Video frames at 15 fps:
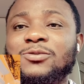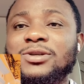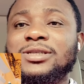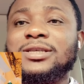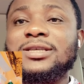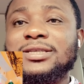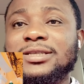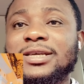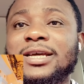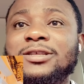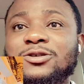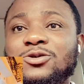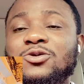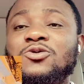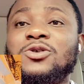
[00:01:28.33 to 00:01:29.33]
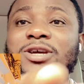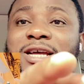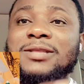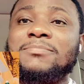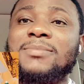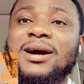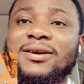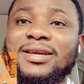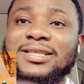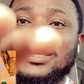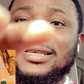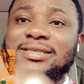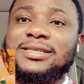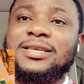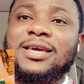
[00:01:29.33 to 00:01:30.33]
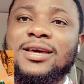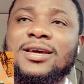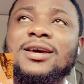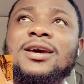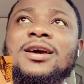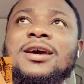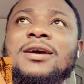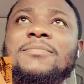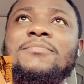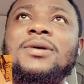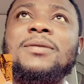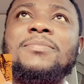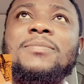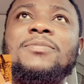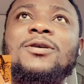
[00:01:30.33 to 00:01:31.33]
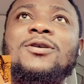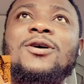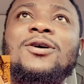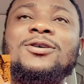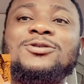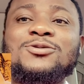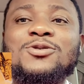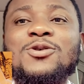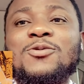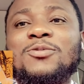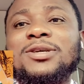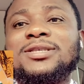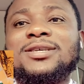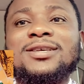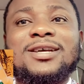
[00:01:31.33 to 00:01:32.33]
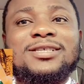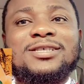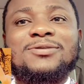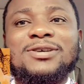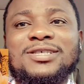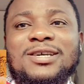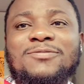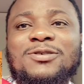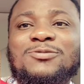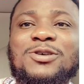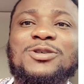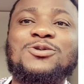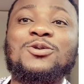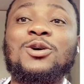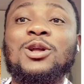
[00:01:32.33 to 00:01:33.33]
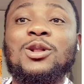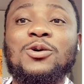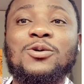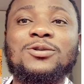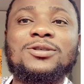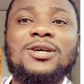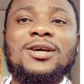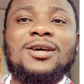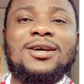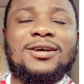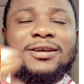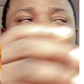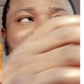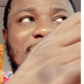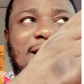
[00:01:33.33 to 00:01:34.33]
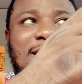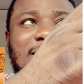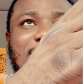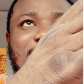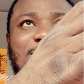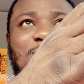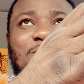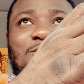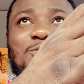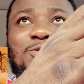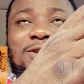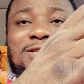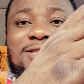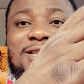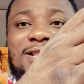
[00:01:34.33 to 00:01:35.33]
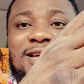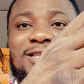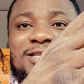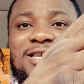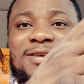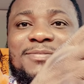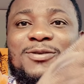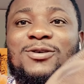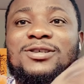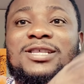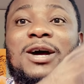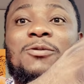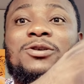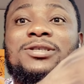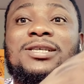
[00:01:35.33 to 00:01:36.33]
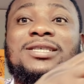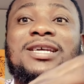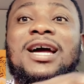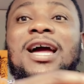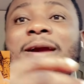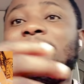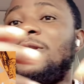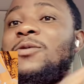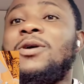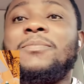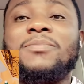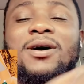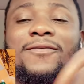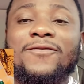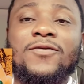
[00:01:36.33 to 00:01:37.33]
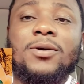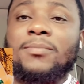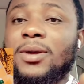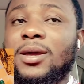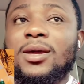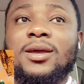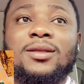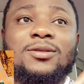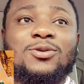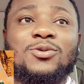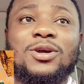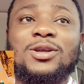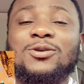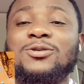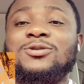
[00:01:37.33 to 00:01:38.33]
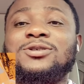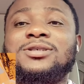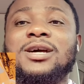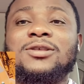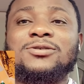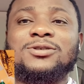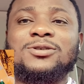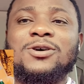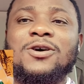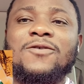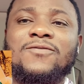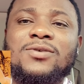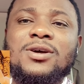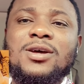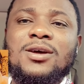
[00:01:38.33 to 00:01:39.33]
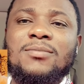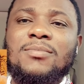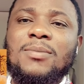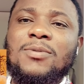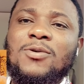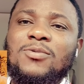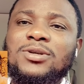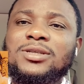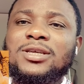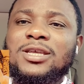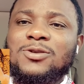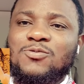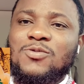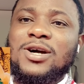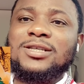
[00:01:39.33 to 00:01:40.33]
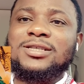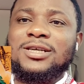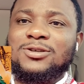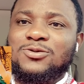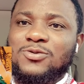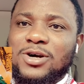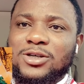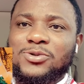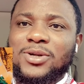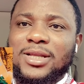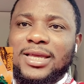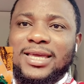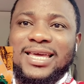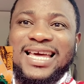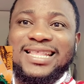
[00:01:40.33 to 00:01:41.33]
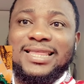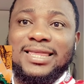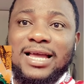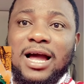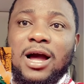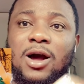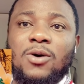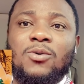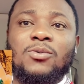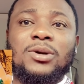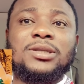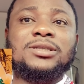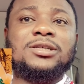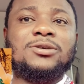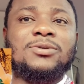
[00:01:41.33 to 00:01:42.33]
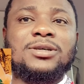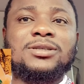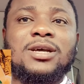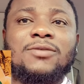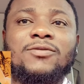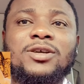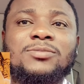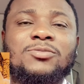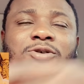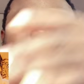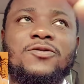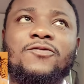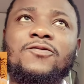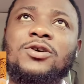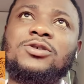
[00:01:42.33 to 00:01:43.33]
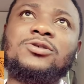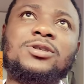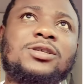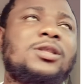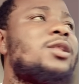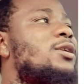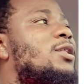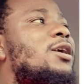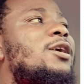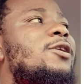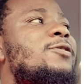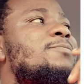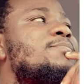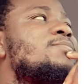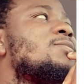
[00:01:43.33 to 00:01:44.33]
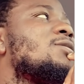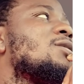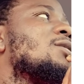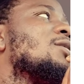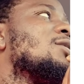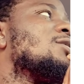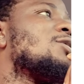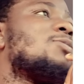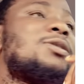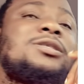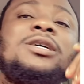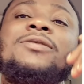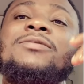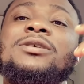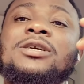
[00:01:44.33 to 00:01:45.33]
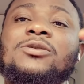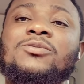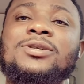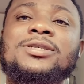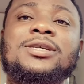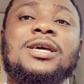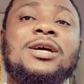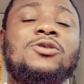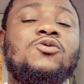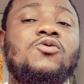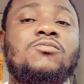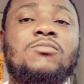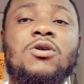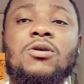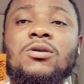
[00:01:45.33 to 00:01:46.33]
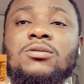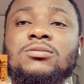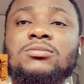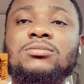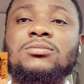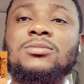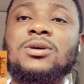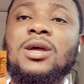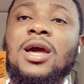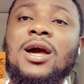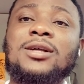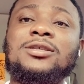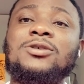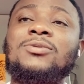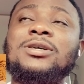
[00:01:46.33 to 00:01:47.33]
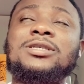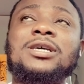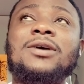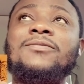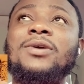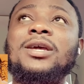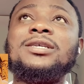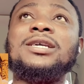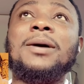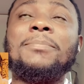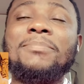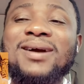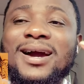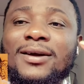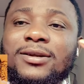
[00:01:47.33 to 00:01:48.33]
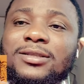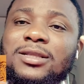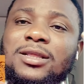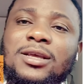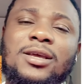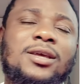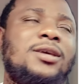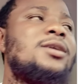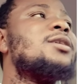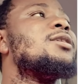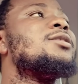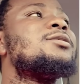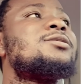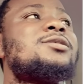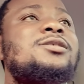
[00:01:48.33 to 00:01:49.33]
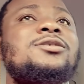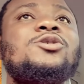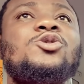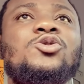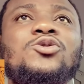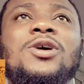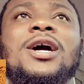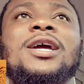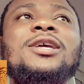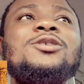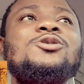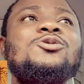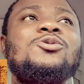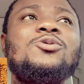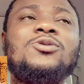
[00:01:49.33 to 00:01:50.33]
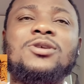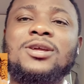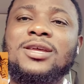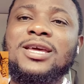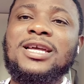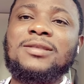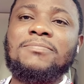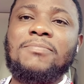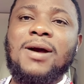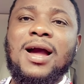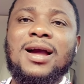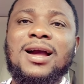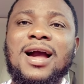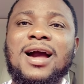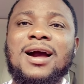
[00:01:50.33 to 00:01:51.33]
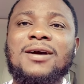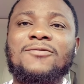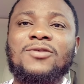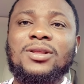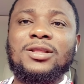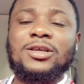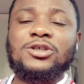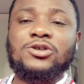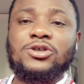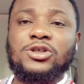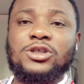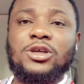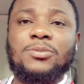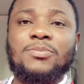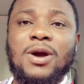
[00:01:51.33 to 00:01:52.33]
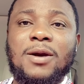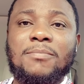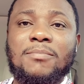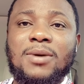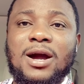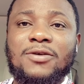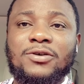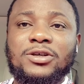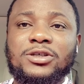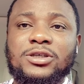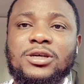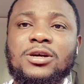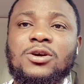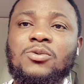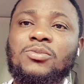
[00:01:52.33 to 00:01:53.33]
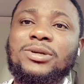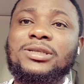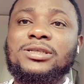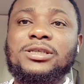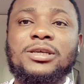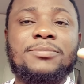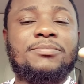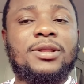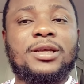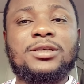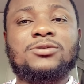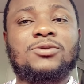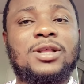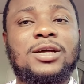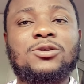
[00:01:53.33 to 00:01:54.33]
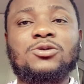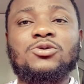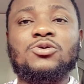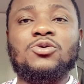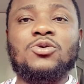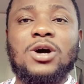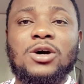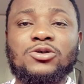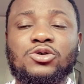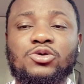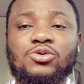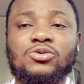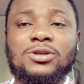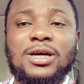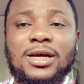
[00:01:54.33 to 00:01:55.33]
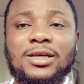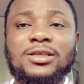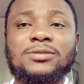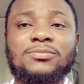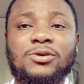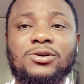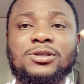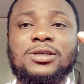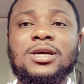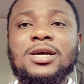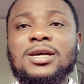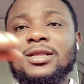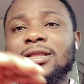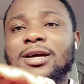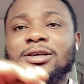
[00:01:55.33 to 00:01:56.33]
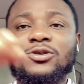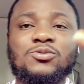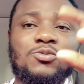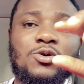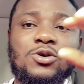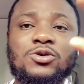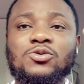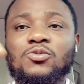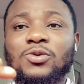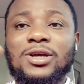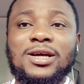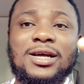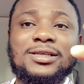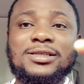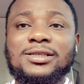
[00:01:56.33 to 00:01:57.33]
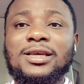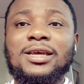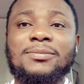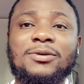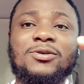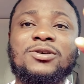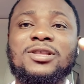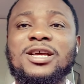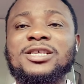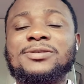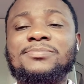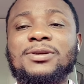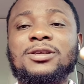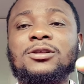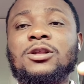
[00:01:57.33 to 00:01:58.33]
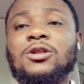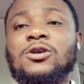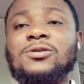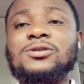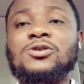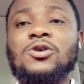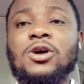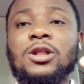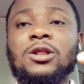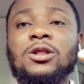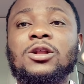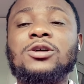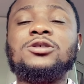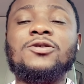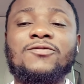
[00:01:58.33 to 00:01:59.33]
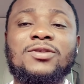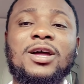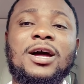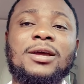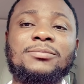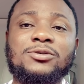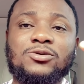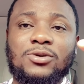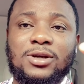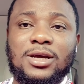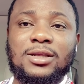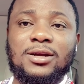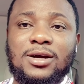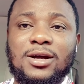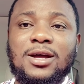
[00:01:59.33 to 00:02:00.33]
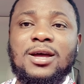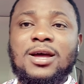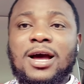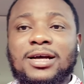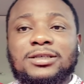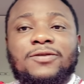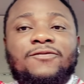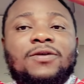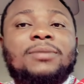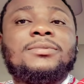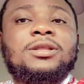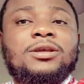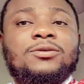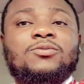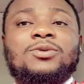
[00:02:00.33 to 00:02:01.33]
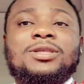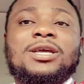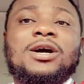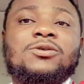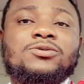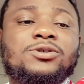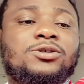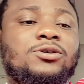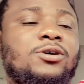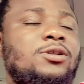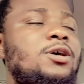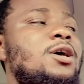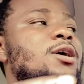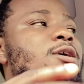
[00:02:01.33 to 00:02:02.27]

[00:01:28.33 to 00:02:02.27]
Wizkid said he's going to get married this year. Maybe because, you know, Wizkid and Tiwa were so close, end of 2019, because that was the time they were performing, doing all those kind of stuff. Maybe Wizkid wanted to actually get down with Tiwa Savage, but unfortunately now, Tiwa Savage and Wizkid are no more. And Tiwa Savage, apparently, she's trying to get back her relationship and marriage with T-Bliss. Well, I don't know how true that is, but that is what we can see, because they are spending a lot of time together as a family with their own son.